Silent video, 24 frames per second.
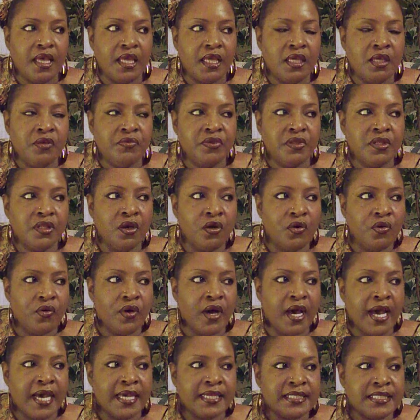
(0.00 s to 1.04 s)
even though
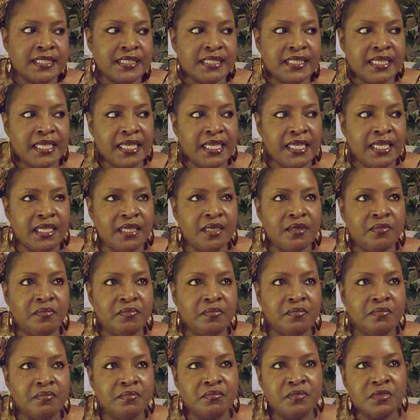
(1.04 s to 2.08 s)
I
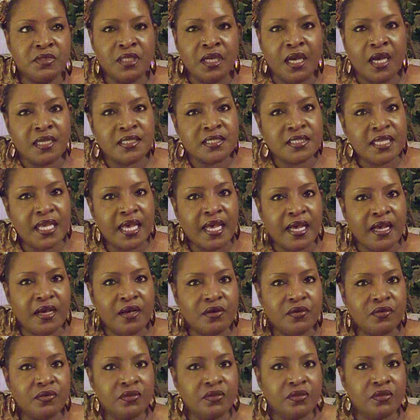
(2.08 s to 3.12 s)
seem docile,